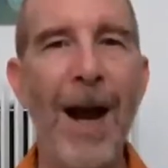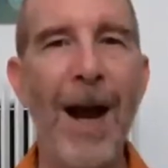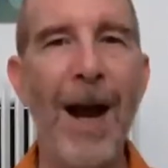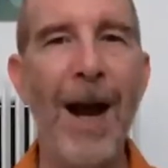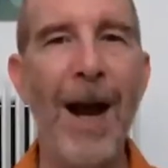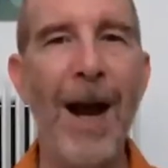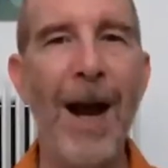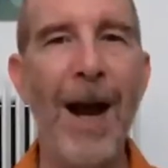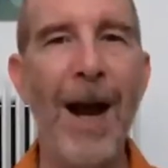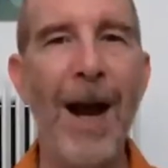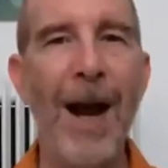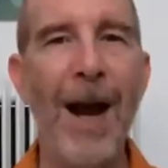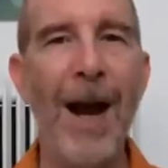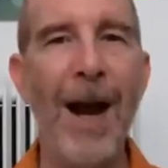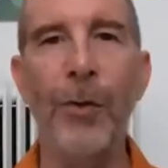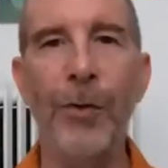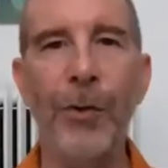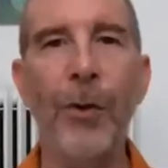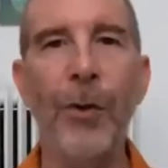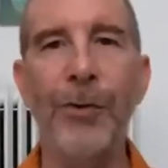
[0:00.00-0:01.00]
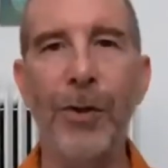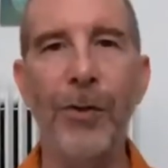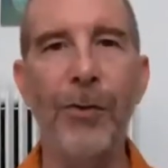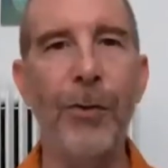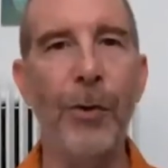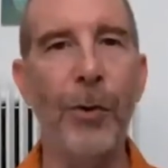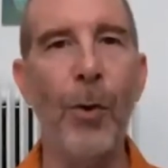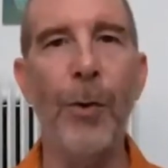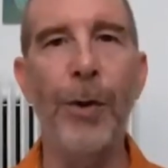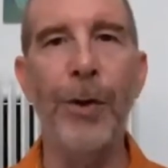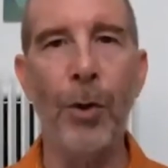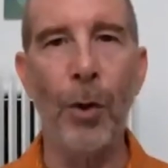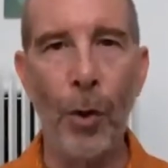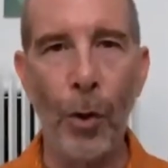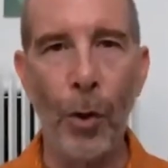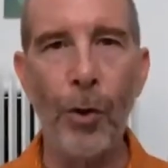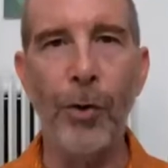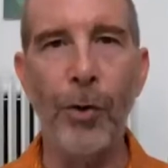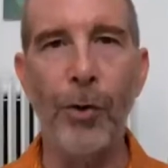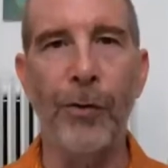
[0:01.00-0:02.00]
And the only result is you're going to
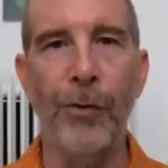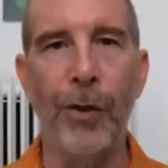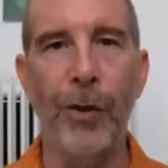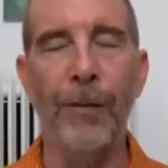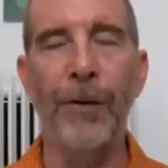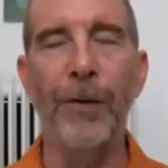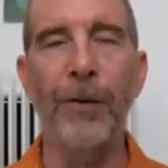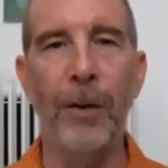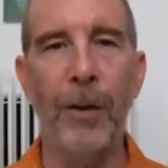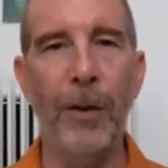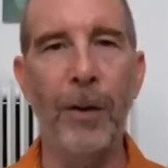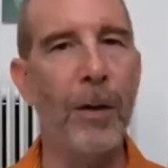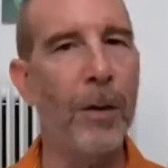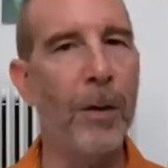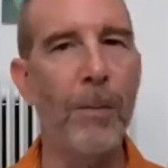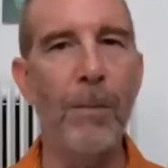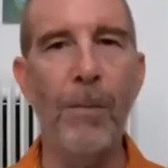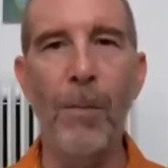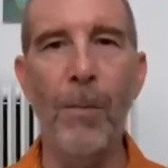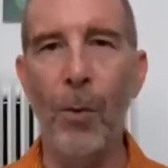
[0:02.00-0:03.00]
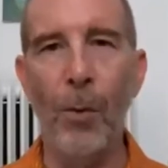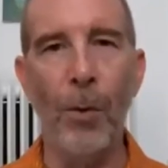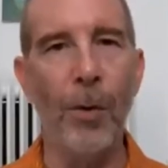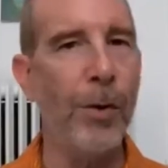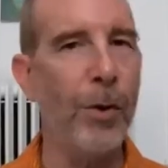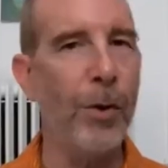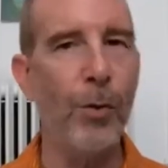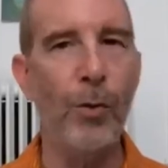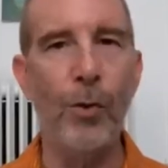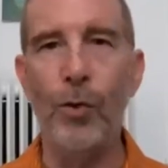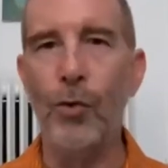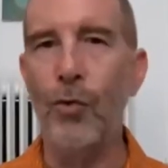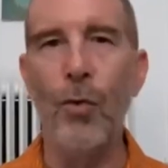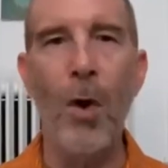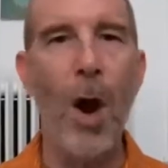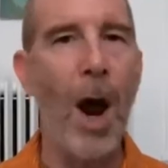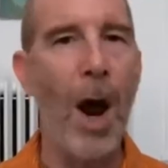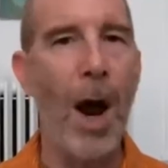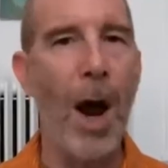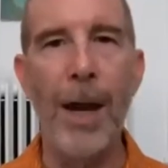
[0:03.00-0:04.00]
hurt yourself. The more you
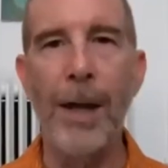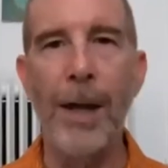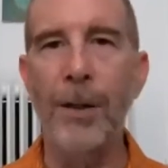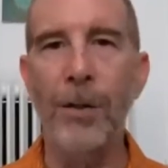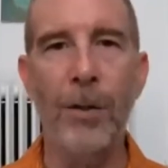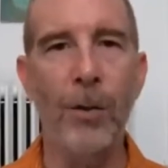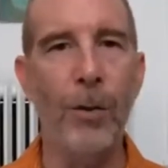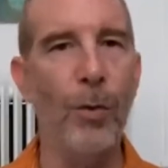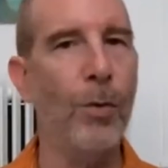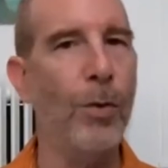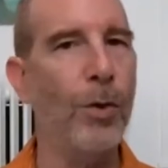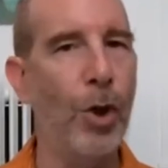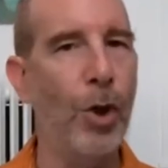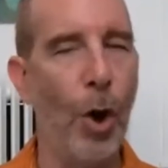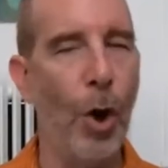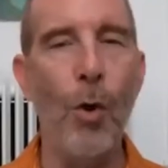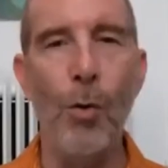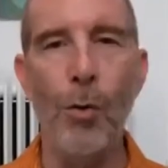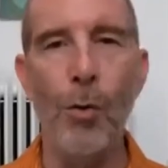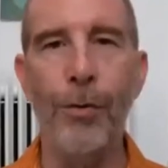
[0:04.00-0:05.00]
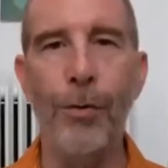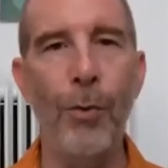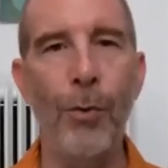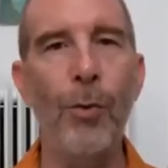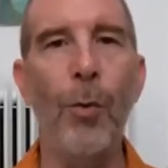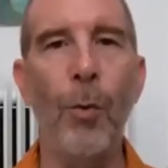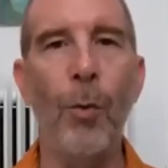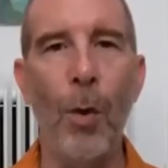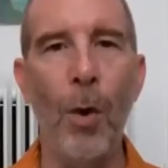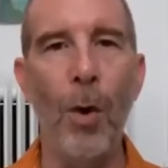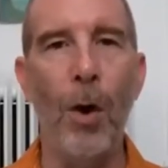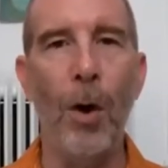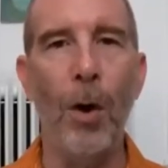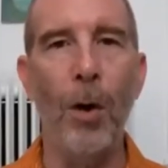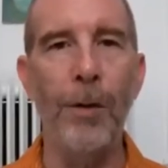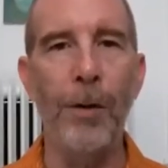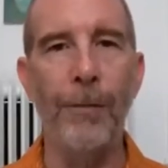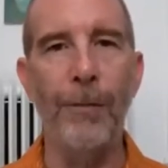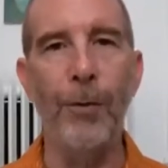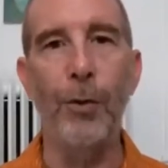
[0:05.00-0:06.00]
try to go through the wall,
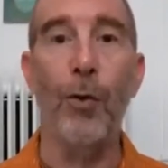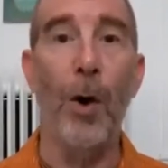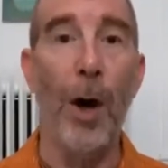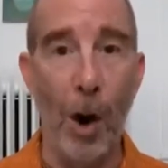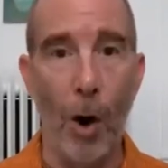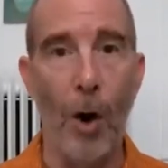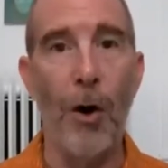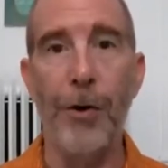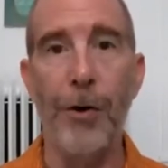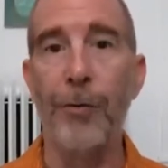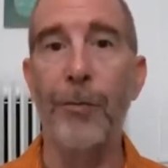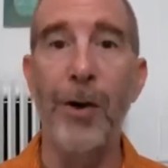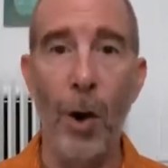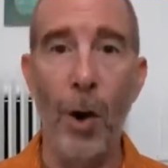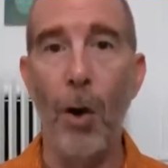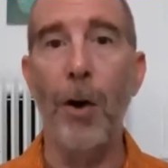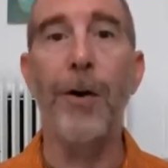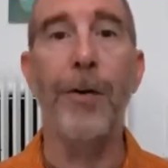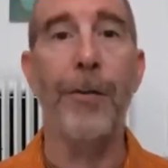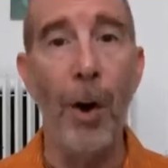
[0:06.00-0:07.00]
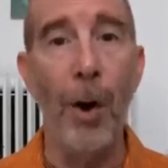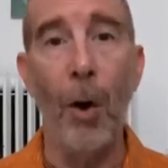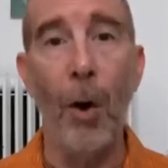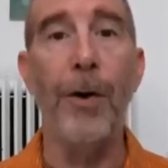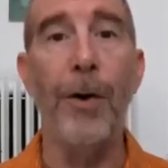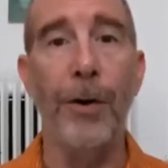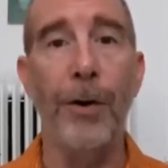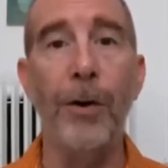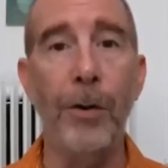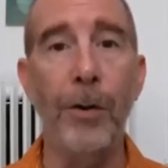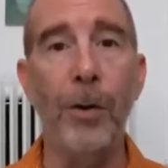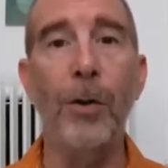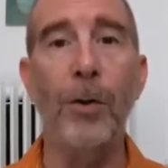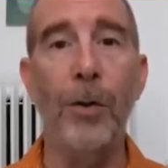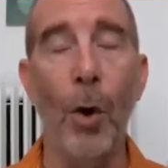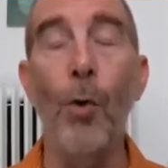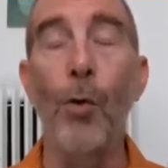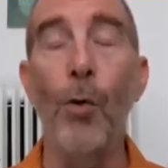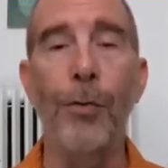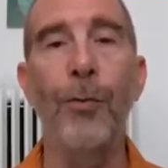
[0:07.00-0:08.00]
and if you try harder and harder and harder to
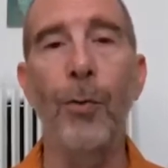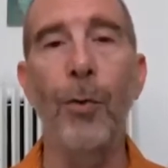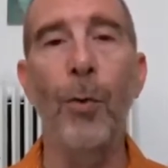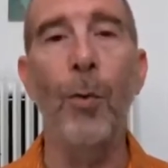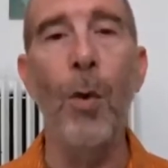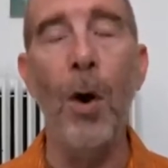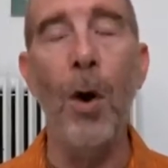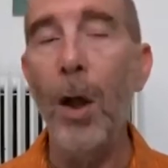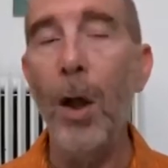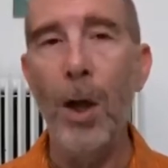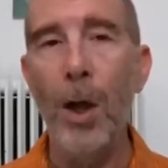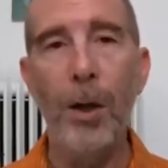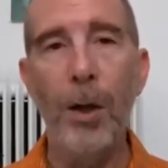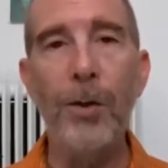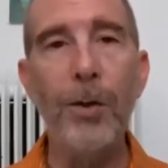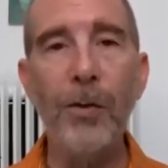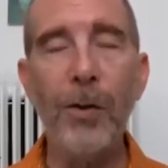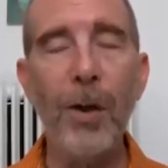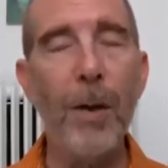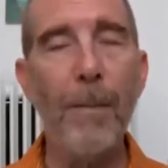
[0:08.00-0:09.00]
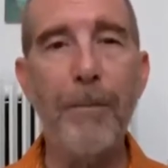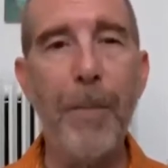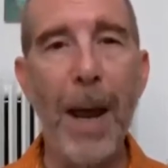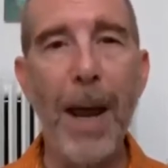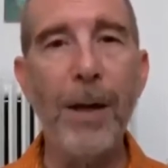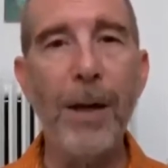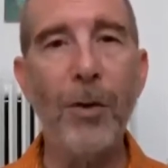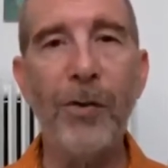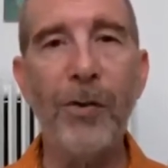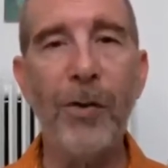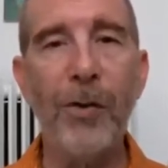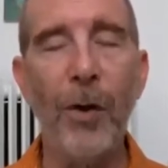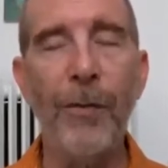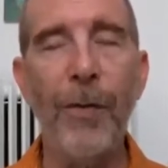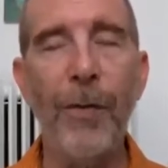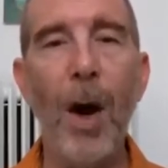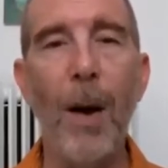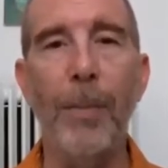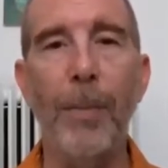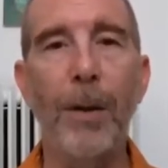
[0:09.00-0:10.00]
go through the wall, you're just going to bang
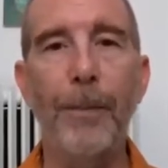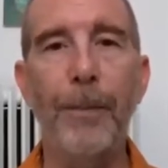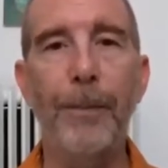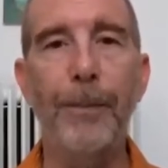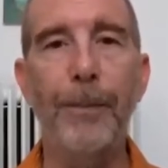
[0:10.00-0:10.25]
yourself up.